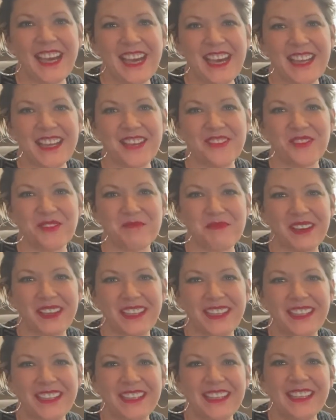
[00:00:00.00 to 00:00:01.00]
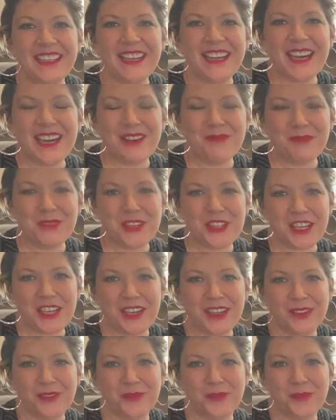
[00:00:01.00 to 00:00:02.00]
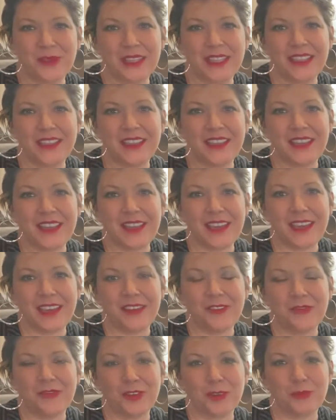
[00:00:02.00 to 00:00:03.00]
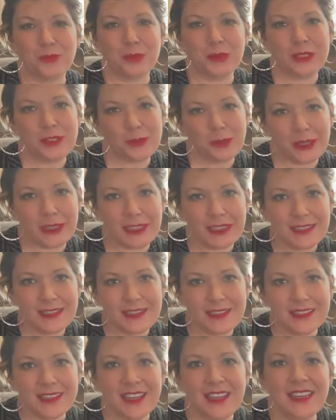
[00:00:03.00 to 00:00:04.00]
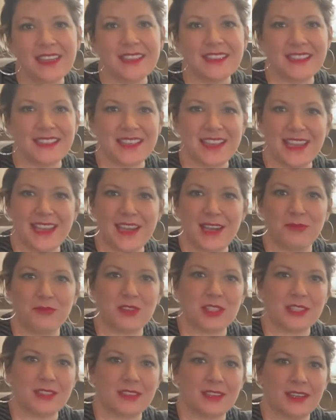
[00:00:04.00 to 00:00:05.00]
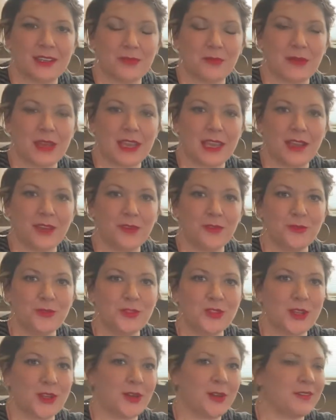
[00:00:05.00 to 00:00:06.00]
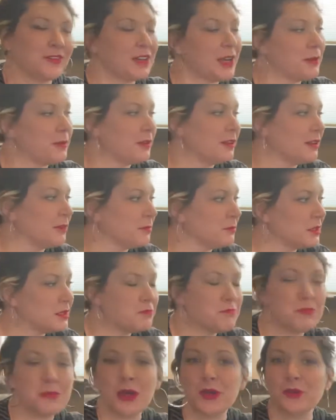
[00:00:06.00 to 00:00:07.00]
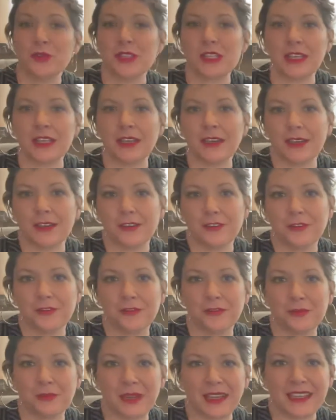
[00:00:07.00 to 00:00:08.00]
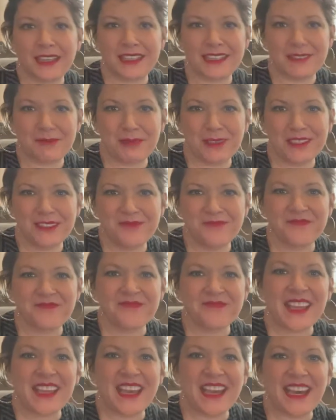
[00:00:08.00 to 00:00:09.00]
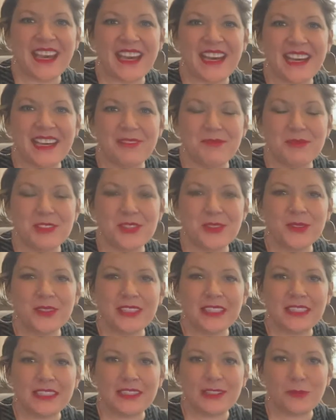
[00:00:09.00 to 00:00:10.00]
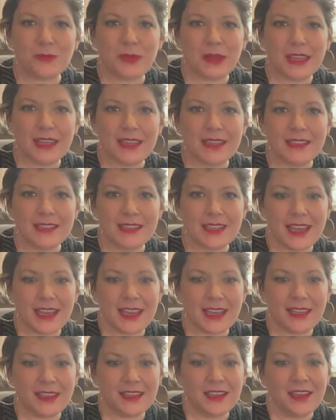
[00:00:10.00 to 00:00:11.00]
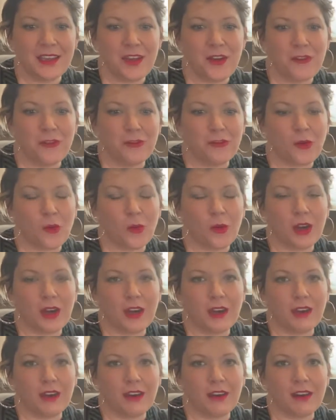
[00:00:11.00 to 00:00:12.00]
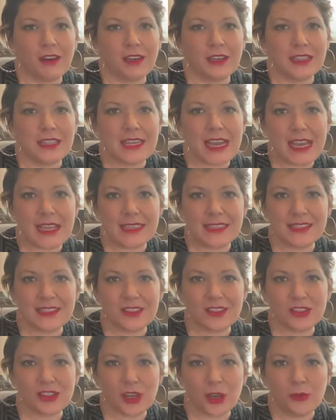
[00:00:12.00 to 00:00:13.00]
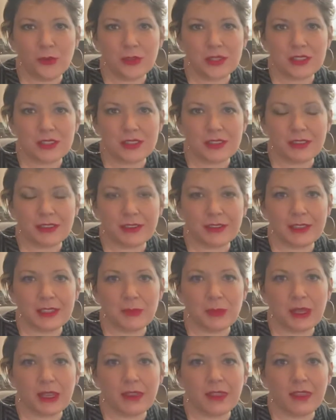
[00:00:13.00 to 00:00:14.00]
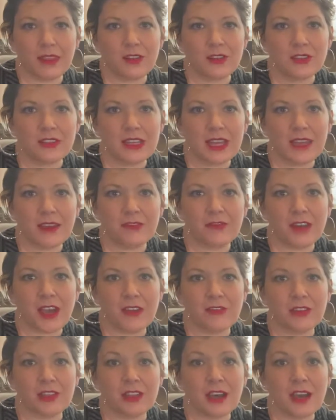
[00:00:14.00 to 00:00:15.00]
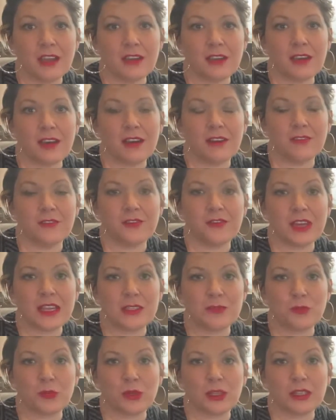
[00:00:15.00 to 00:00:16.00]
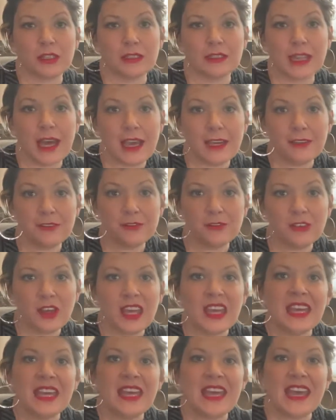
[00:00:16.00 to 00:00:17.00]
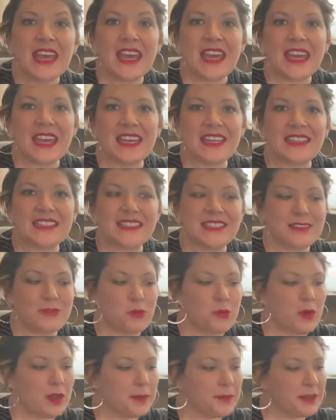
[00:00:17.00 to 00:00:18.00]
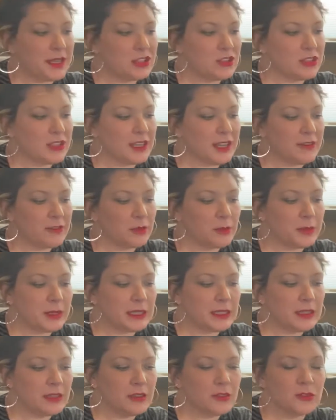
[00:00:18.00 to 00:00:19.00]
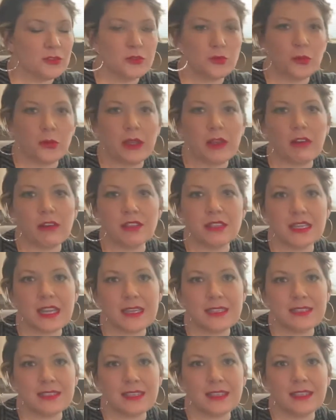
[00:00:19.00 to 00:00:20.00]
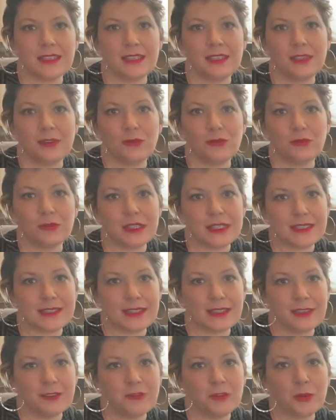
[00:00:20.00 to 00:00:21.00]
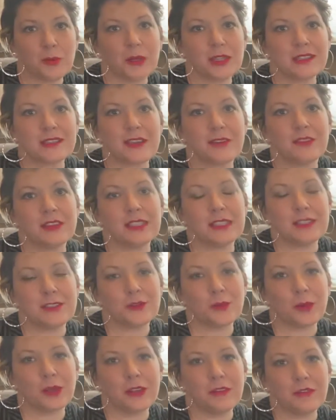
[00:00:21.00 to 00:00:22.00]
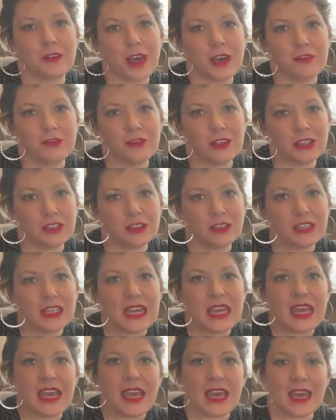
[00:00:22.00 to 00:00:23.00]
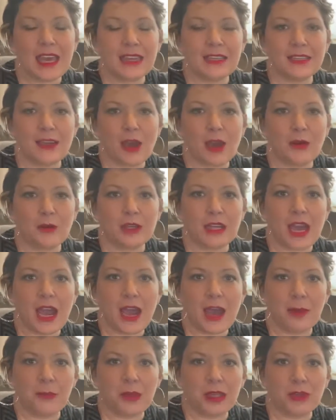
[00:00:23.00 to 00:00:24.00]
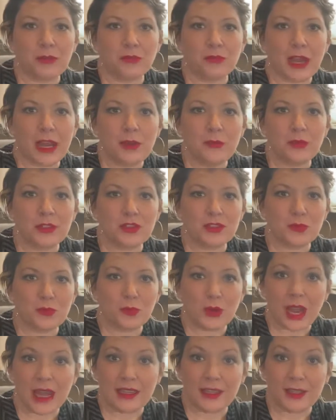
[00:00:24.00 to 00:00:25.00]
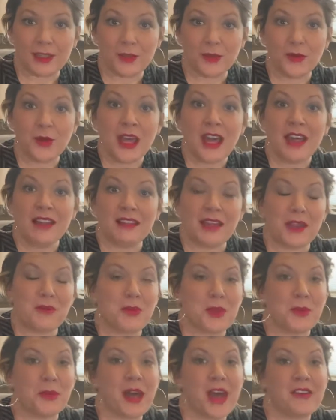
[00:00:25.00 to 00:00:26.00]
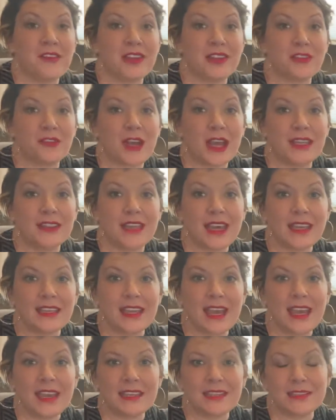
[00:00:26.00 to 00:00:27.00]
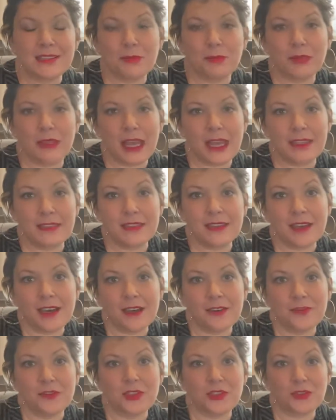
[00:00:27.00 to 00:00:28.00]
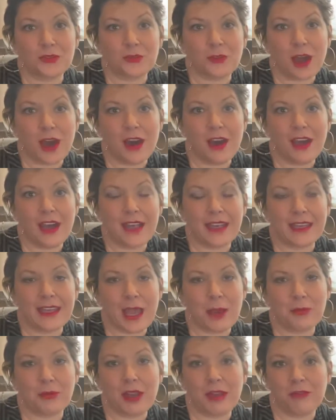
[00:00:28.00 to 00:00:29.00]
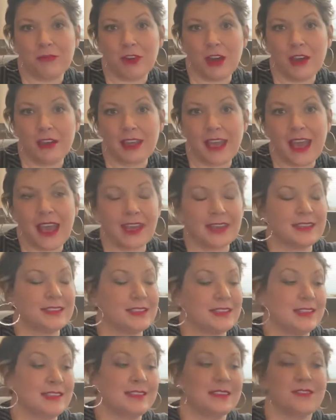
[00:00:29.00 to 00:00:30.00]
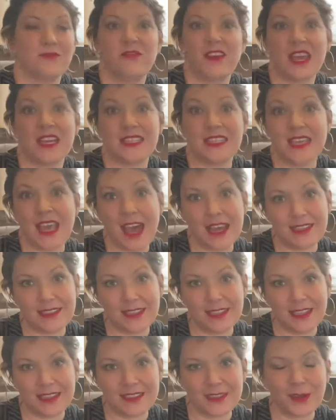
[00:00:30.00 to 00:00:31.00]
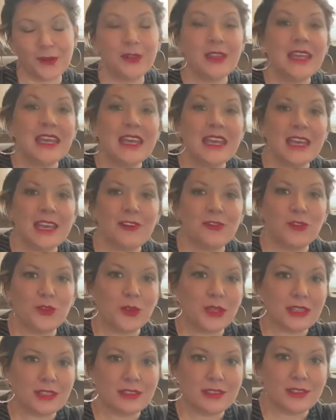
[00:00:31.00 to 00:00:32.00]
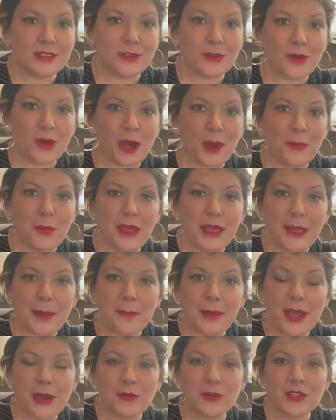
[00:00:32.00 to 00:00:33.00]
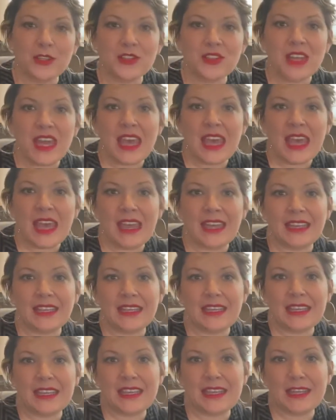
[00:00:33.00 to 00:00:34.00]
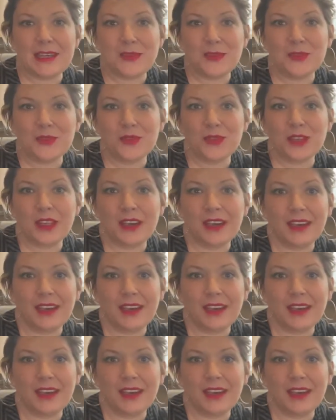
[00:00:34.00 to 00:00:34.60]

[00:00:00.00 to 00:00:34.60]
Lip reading: Hi everybody, I'm Michelle with a Fern Between Us. Today I'm just on my own, so I've got the emoji of my husband. I'm doing a little PSA for our next show, which is going to be on Thursday at 5 o'clock on Facebook Live. And want to make sure that everybody knows we are tasting the Riesling from our 1725 vineyard and our Abbott Red, which is brand new. A lot of people haven't tried that yet. It's a blend of Syrah and Cabernet Franc, and it's fantastic. So if you can do our pickup hours and get those